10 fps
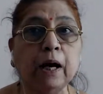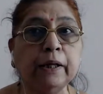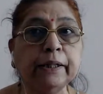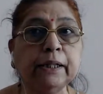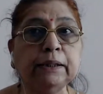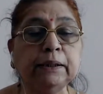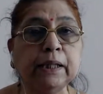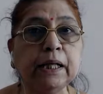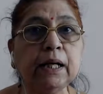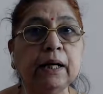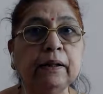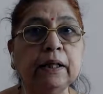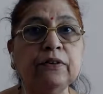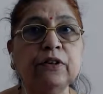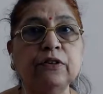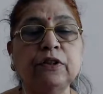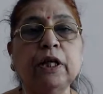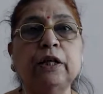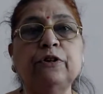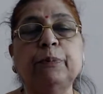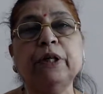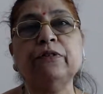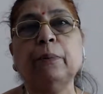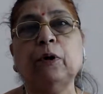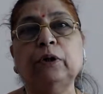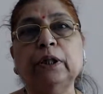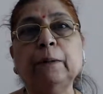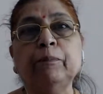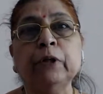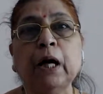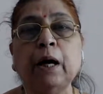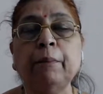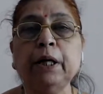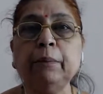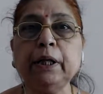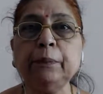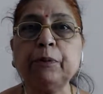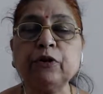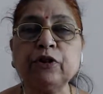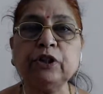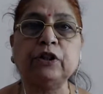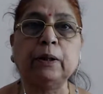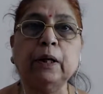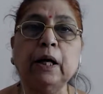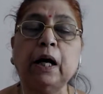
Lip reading: Article 368 speaks about the amendment procedure.